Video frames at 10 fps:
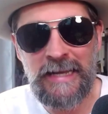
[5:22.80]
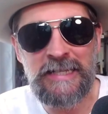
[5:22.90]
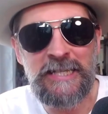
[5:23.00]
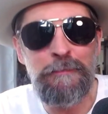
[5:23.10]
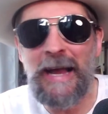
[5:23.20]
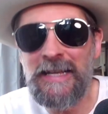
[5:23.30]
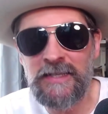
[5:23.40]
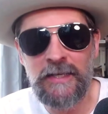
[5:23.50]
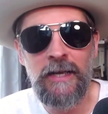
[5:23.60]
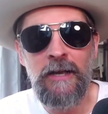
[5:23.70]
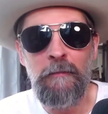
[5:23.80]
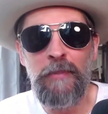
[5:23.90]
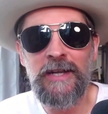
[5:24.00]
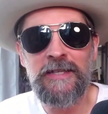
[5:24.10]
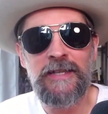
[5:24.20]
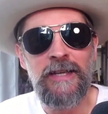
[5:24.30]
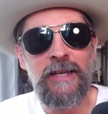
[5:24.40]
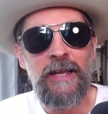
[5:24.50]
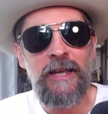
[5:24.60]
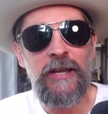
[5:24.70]
spice, but
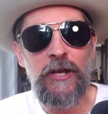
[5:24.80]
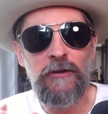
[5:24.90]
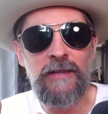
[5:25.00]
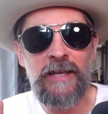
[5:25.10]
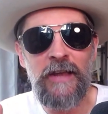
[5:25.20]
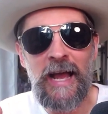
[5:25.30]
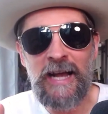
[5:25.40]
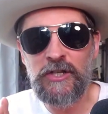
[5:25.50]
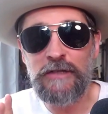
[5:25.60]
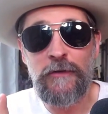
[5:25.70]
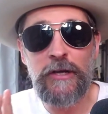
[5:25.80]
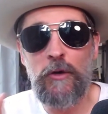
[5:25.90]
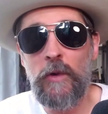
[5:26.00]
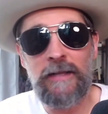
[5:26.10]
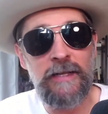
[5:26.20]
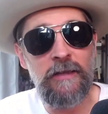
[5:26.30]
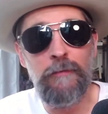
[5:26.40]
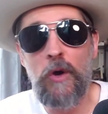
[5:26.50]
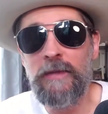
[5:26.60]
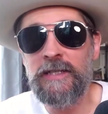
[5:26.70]
here, like, the action's very quick. Like the
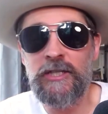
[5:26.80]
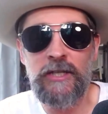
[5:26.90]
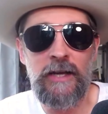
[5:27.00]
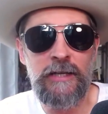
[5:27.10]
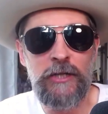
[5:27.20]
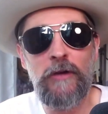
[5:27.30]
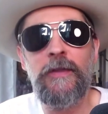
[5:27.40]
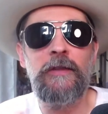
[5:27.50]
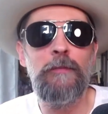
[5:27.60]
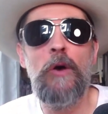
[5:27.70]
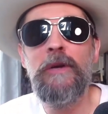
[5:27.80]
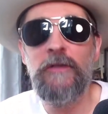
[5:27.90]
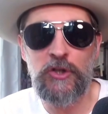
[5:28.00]
moment, the moment in the